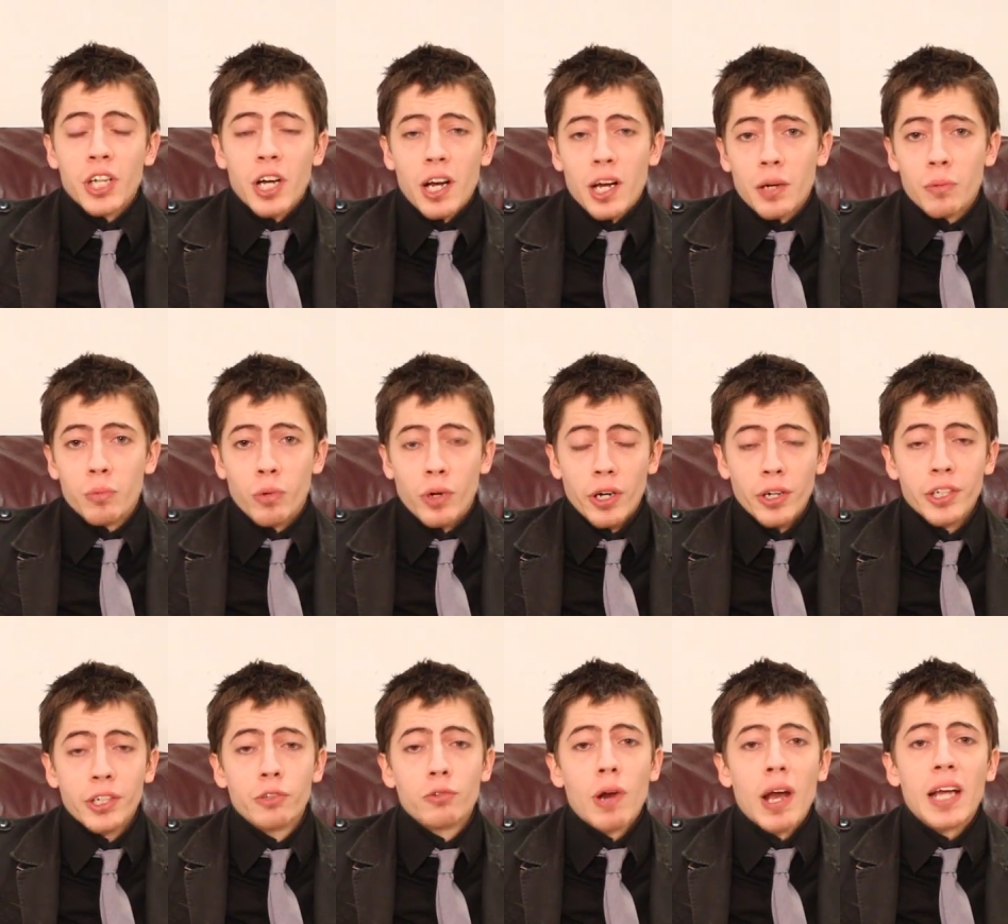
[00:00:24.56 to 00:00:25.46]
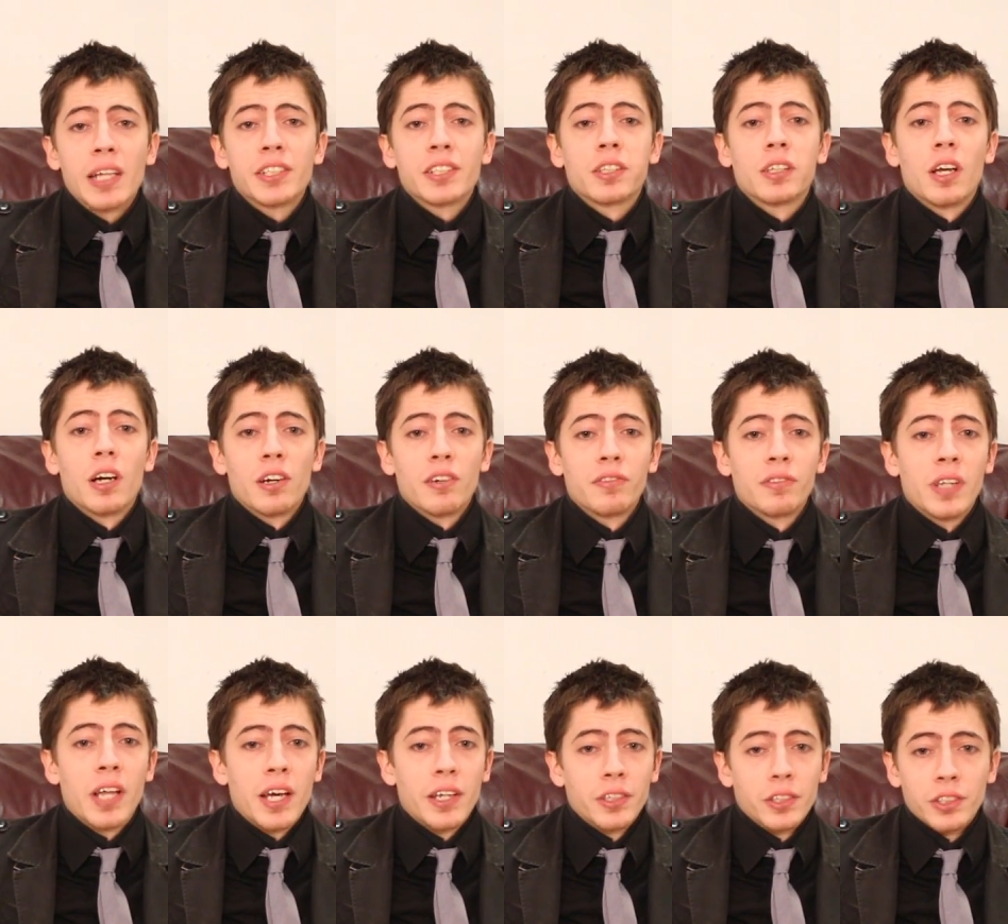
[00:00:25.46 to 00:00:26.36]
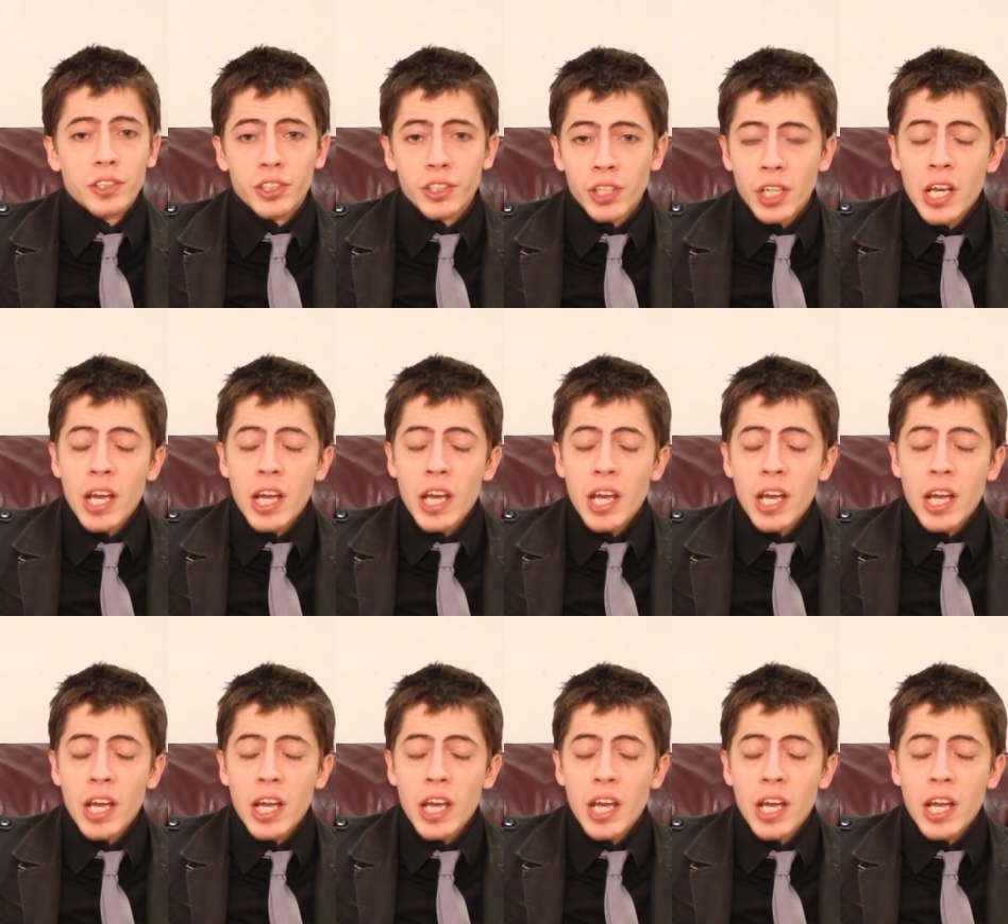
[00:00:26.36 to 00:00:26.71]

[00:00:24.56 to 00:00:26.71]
job where he writes love letters,